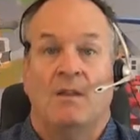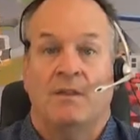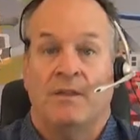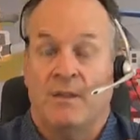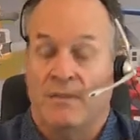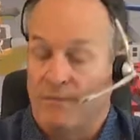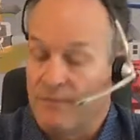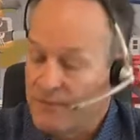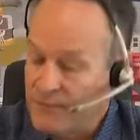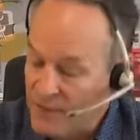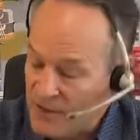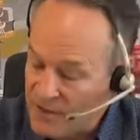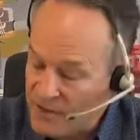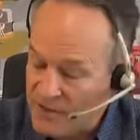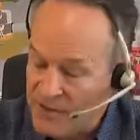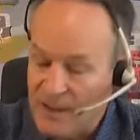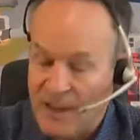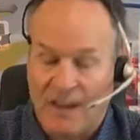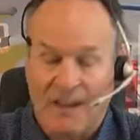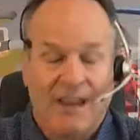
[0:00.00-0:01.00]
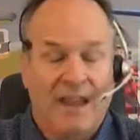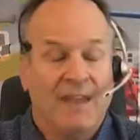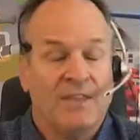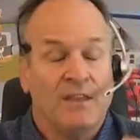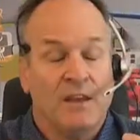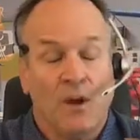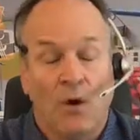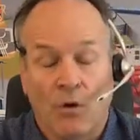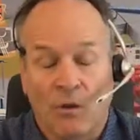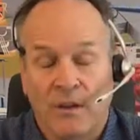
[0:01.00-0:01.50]
the first thing and
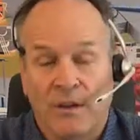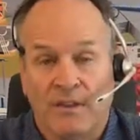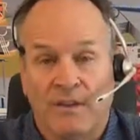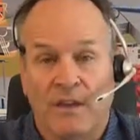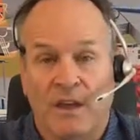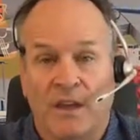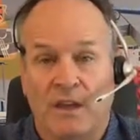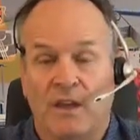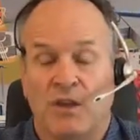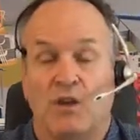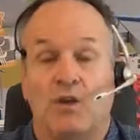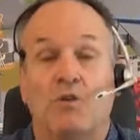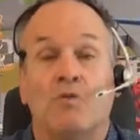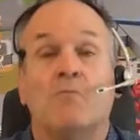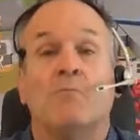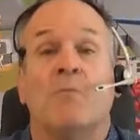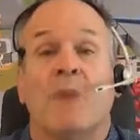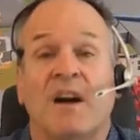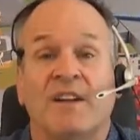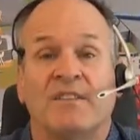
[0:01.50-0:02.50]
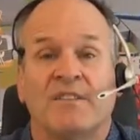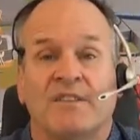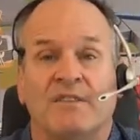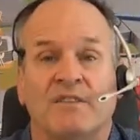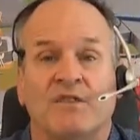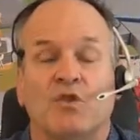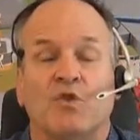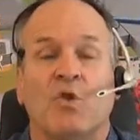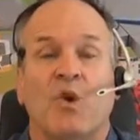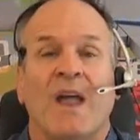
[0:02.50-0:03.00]
the only thing you must
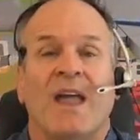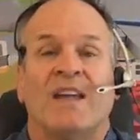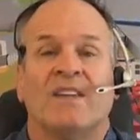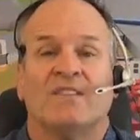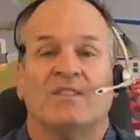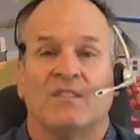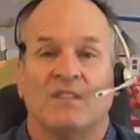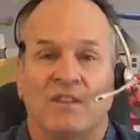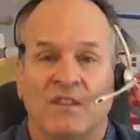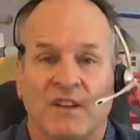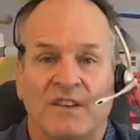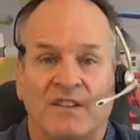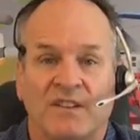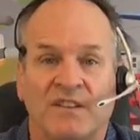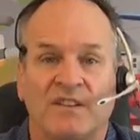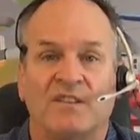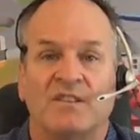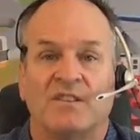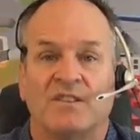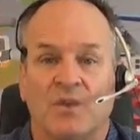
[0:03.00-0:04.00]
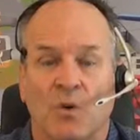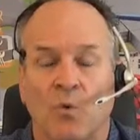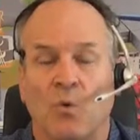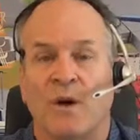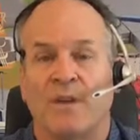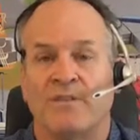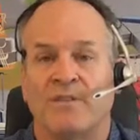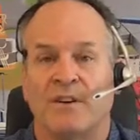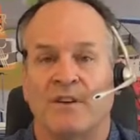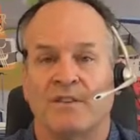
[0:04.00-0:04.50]
do is listen to
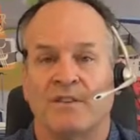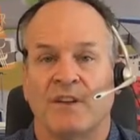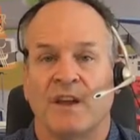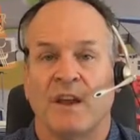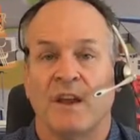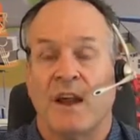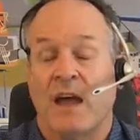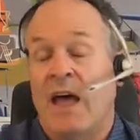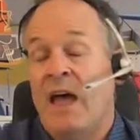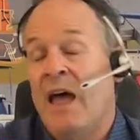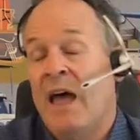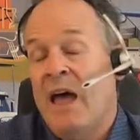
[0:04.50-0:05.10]
what they're saying.